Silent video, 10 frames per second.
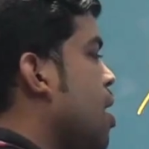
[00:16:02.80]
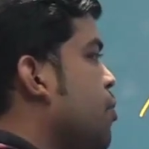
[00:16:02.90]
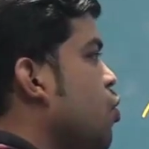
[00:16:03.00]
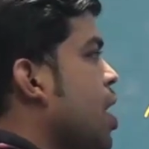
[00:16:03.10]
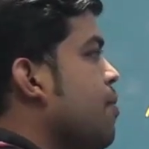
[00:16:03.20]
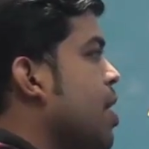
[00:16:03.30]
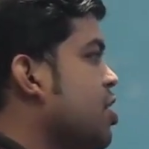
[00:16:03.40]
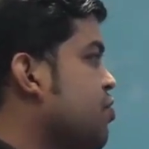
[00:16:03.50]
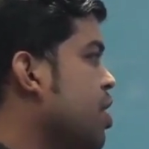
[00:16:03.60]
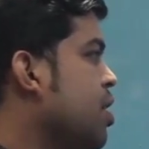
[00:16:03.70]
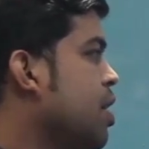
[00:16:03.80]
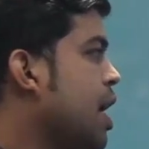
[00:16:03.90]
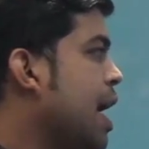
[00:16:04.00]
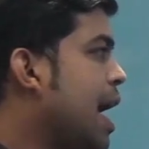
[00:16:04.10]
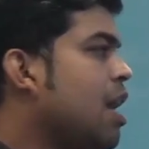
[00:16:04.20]
to n minus 1.
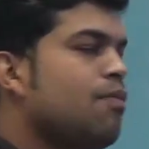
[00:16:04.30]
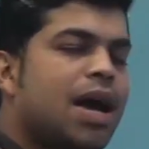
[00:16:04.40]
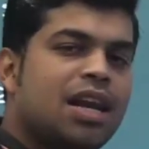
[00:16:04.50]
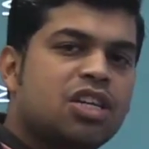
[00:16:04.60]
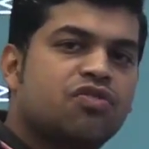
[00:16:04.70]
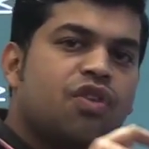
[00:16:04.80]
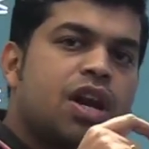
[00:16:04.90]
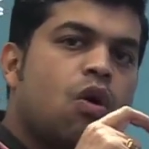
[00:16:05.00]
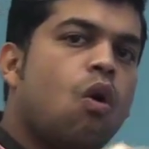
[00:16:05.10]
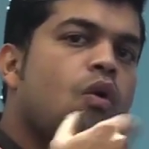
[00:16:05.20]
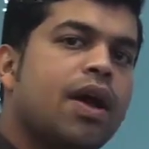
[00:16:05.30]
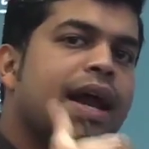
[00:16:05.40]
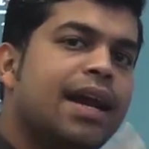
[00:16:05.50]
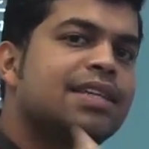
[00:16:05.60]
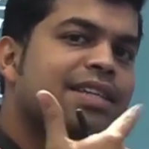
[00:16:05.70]
N minus 1
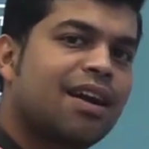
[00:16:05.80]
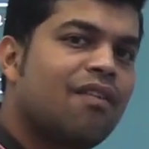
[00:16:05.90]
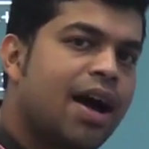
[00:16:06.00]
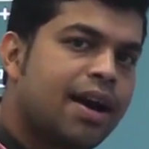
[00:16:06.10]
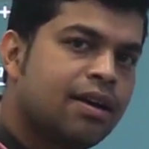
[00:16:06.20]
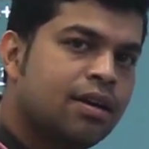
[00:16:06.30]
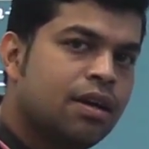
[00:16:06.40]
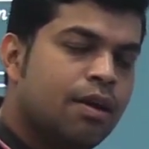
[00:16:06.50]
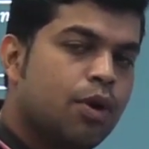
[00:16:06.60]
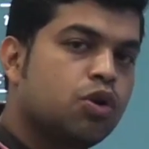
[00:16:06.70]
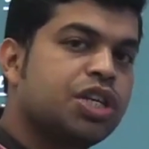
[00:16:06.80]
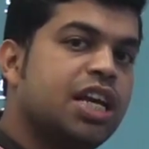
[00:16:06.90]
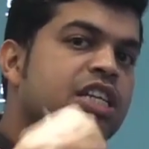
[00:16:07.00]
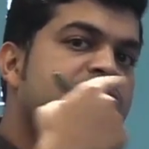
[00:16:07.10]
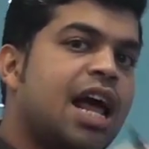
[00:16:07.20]
overhead is required because
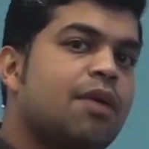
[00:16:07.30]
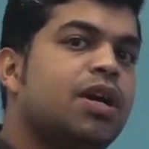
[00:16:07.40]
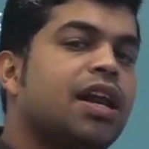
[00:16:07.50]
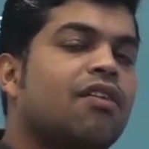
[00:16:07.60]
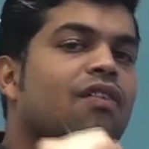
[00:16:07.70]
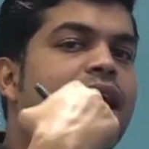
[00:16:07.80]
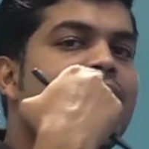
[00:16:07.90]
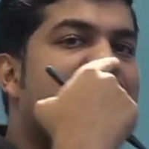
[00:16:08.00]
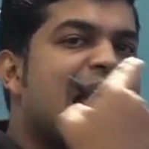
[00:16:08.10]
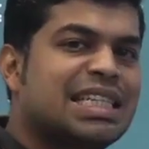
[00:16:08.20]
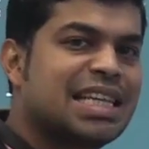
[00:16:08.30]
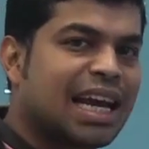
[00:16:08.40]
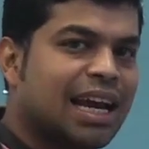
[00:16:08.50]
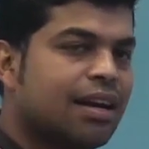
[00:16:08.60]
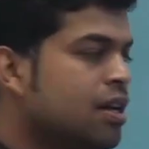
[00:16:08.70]
each time it required s
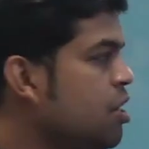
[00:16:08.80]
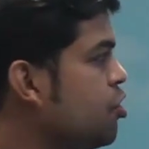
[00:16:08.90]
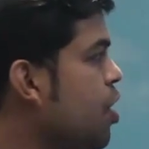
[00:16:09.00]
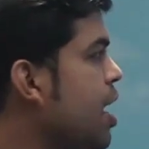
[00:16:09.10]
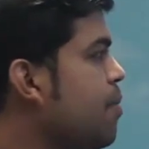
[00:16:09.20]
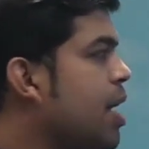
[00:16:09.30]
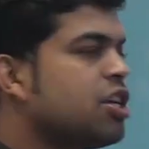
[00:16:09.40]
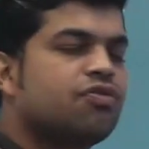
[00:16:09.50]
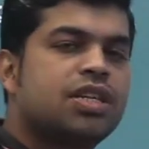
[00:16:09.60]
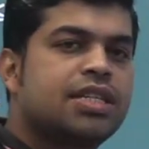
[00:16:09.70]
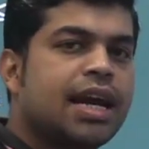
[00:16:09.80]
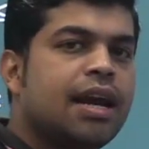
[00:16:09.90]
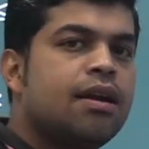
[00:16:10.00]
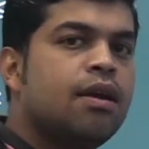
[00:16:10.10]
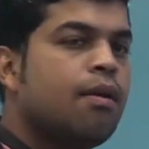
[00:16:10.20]
second. So n minus 1 second
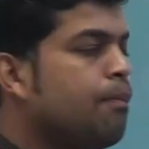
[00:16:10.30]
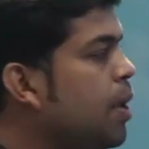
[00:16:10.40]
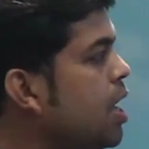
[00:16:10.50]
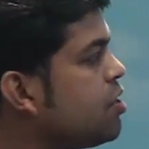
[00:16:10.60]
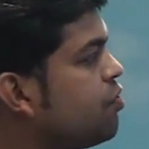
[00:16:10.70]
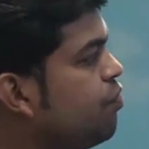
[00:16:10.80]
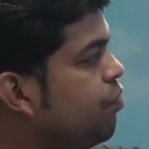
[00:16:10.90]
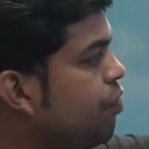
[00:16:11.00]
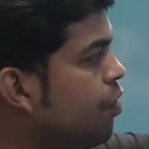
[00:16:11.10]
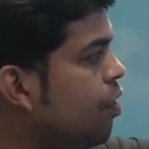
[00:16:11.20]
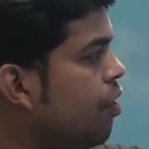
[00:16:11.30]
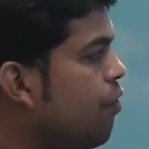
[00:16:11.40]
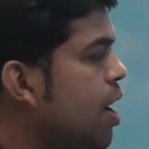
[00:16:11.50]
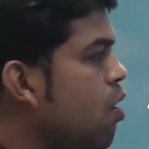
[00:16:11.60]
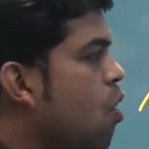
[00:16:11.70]
plus
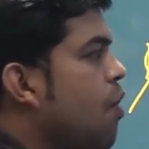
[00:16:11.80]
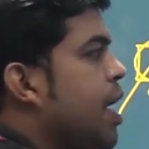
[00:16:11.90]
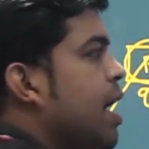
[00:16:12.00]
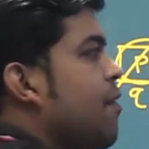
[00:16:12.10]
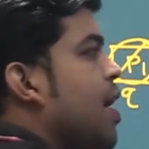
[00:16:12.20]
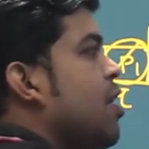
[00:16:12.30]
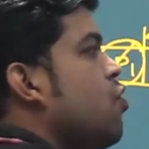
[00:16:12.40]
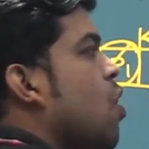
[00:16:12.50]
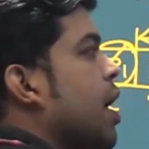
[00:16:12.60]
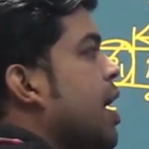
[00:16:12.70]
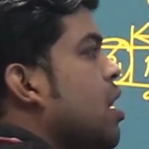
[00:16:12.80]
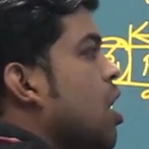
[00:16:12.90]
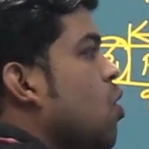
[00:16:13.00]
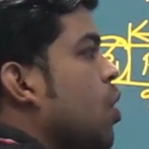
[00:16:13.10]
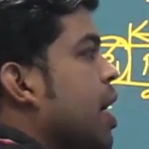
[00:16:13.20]
1 overhead when you again
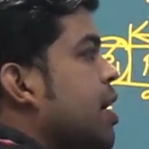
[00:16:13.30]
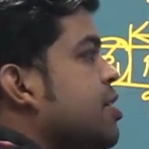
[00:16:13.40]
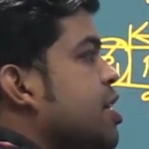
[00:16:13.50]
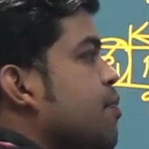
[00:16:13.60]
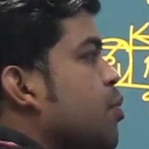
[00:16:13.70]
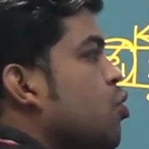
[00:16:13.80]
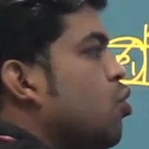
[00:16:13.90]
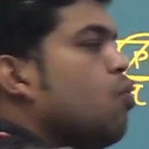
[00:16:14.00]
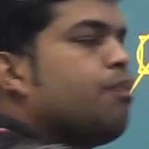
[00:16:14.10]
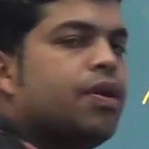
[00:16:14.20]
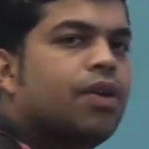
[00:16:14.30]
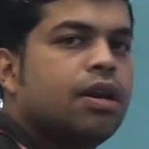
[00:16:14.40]
allocate CPU to P1,